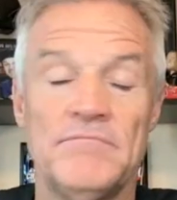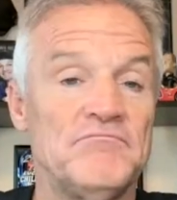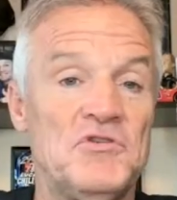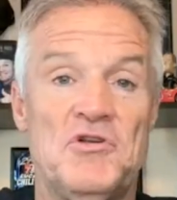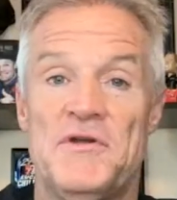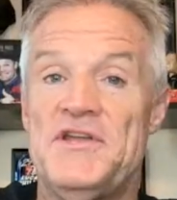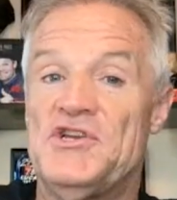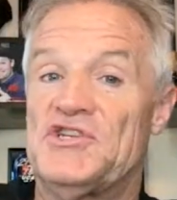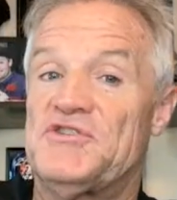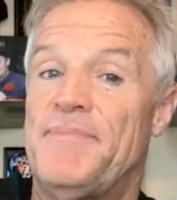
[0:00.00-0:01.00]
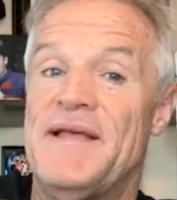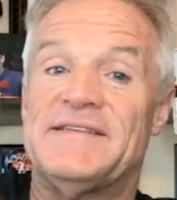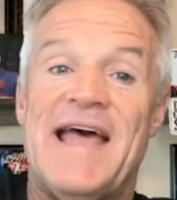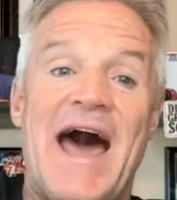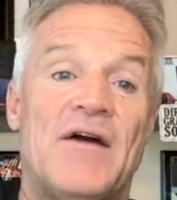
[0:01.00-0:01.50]
You know, he just
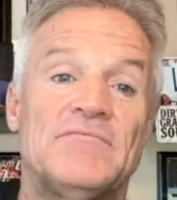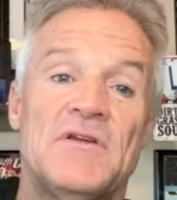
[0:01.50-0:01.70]
spins out.